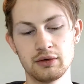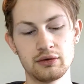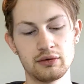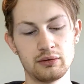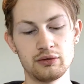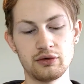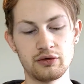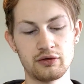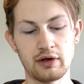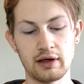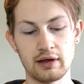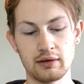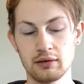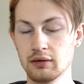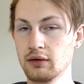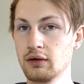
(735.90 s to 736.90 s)
It'll just take
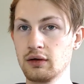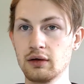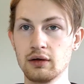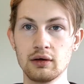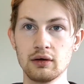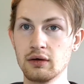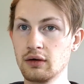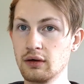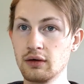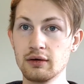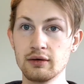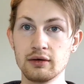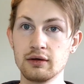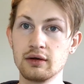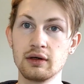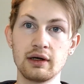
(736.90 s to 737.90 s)

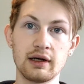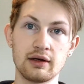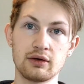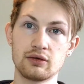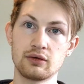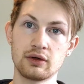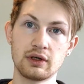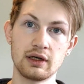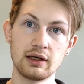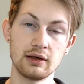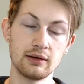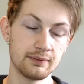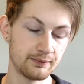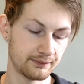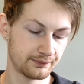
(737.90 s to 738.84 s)
extra care.